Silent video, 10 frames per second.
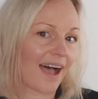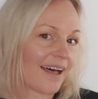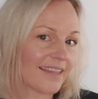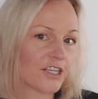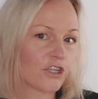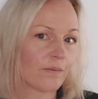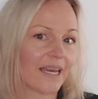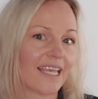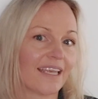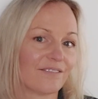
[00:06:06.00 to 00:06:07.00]
Are there too
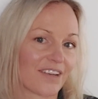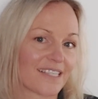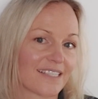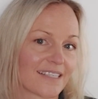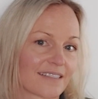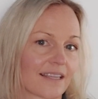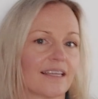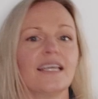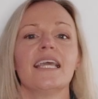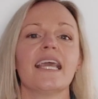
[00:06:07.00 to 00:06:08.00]
many investors?
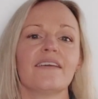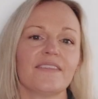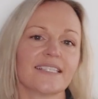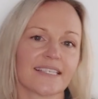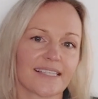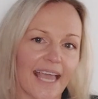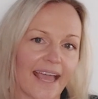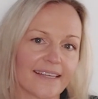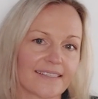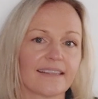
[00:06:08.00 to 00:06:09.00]
If this is the
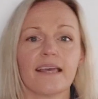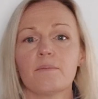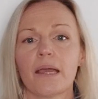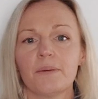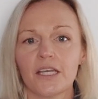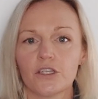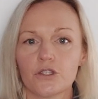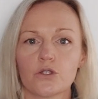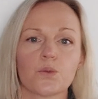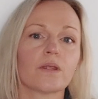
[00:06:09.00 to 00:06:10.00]
case, there may be
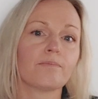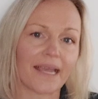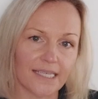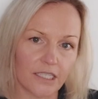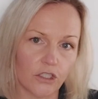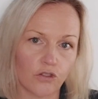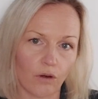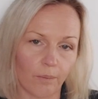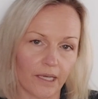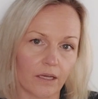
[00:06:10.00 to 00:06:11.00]
issues with maintenance
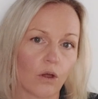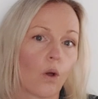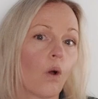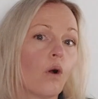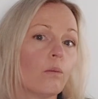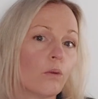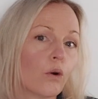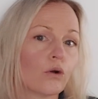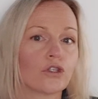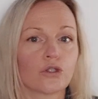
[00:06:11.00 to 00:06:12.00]
dropping or
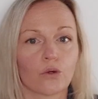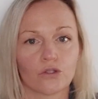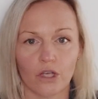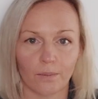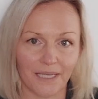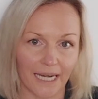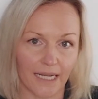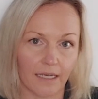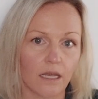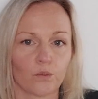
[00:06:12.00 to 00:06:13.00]
more short-term
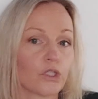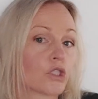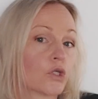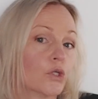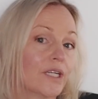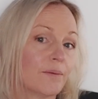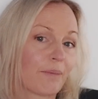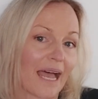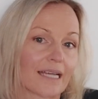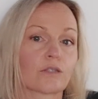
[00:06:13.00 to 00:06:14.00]
letting, which could
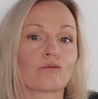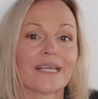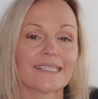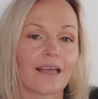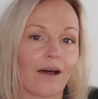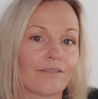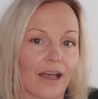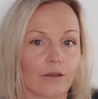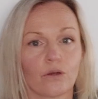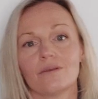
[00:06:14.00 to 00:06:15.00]
impact resale
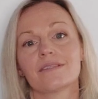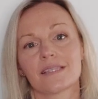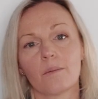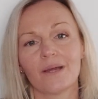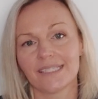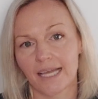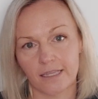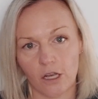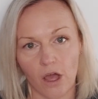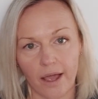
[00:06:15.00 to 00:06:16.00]
value somewhere
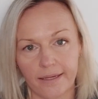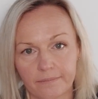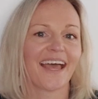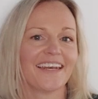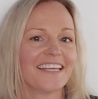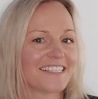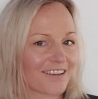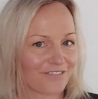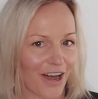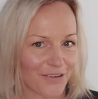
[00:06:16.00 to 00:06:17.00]
down the line. And here's
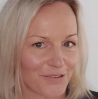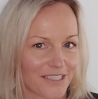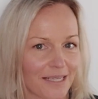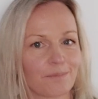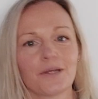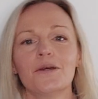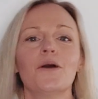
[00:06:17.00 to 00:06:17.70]
a final tip.